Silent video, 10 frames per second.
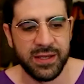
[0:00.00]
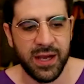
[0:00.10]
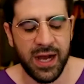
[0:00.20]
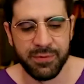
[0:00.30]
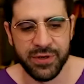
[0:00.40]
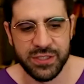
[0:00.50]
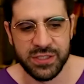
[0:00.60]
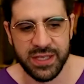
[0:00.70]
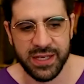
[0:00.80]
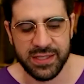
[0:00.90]

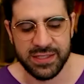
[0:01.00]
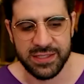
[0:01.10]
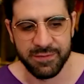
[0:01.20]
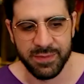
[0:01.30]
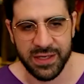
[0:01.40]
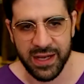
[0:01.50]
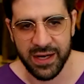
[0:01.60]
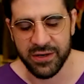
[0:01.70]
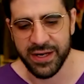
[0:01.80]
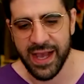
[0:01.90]
operations like this have been
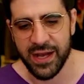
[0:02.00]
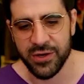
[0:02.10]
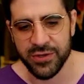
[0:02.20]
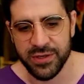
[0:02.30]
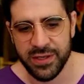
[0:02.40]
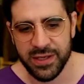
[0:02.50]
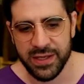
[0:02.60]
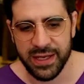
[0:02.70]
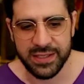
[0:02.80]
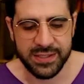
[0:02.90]
carried out,
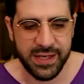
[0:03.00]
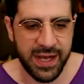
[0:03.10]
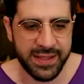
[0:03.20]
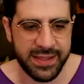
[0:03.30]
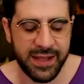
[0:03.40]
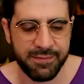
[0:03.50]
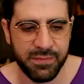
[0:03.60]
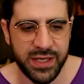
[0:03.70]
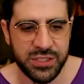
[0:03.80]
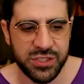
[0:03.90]
it's not that
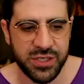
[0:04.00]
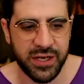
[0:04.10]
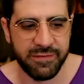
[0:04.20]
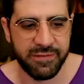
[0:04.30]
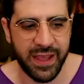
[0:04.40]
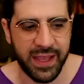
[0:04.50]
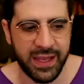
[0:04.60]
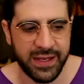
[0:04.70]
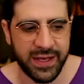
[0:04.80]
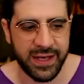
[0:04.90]
much of
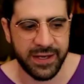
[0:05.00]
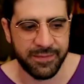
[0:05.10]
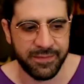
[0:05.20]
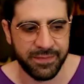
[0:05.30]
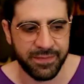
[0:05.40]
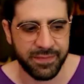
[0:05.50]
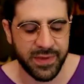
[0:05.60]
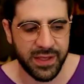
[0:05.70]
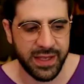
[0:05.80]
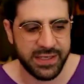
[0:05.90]
a um,
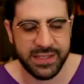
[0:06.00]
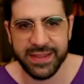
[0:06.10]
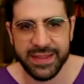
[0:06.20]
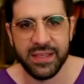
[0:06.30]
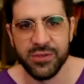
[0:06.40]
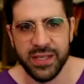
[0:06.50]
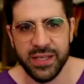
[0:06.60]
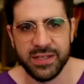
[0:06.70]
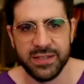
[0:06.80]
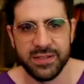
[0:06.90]
it's not that unique.